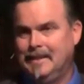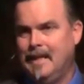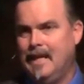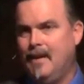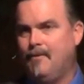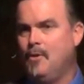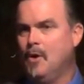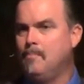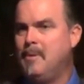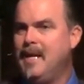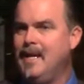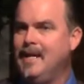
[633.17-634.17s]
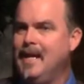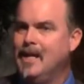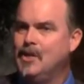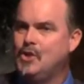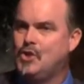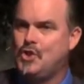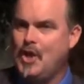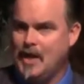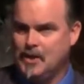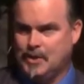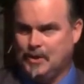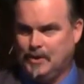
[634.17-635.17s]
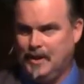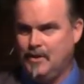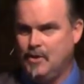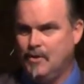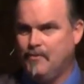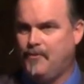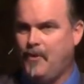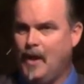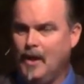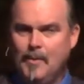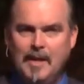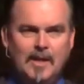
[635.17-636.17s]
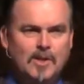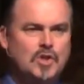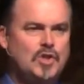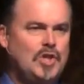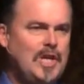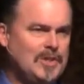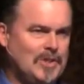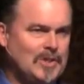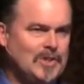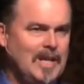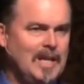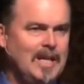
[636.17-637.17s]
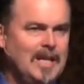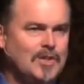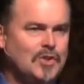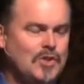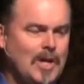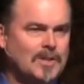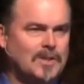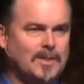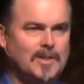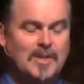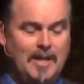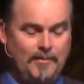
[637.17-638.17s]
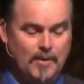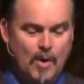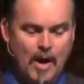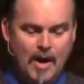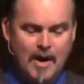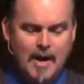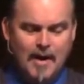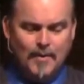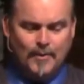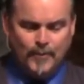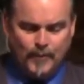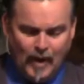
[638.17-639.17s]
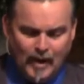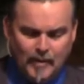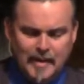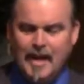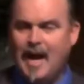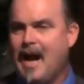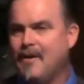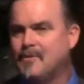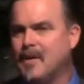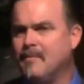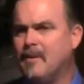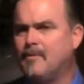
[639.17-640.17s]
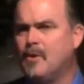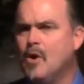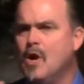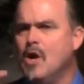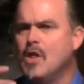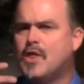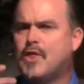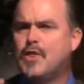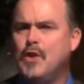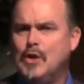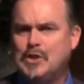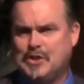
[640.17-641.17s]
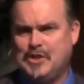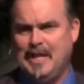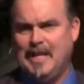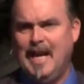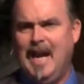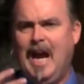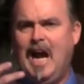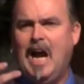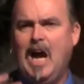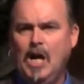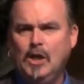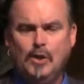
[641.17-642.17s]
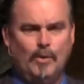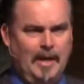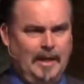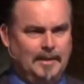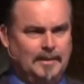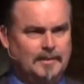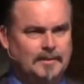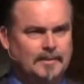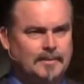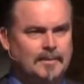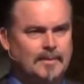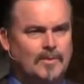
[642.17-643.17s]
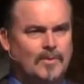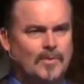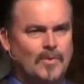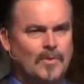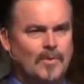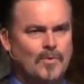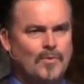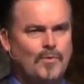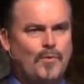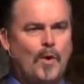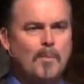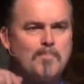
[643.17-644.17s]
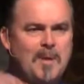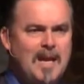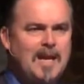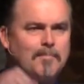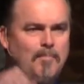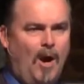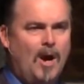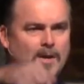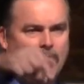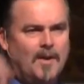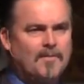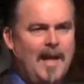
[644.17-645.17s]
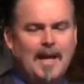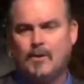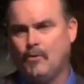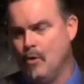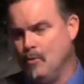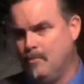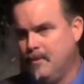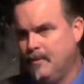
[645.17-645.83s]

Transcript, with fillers: if you're being gentle and you're following Jesus in his gentleness, if you are following after him, if you're thirsting, hungering for being part of that group,